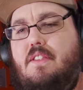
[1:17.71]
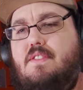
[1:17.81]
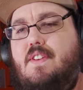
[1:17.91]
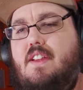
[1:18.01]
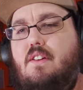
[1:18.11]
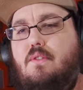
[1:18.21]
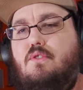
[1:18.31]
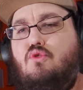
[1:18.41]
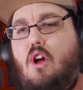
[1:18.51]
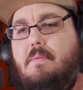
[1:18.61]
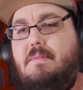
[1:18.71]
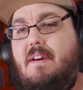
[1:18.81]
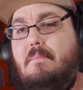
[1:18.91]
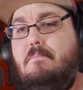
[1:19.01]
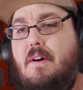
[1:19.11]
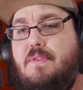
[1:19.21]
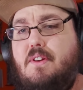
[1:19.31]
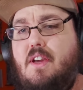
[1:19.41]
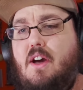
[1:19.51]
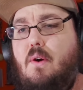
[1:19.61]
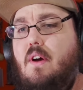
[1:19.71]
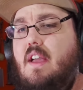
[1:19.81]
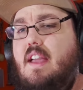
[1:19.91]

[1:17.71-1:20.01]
This video dropped about a month ago.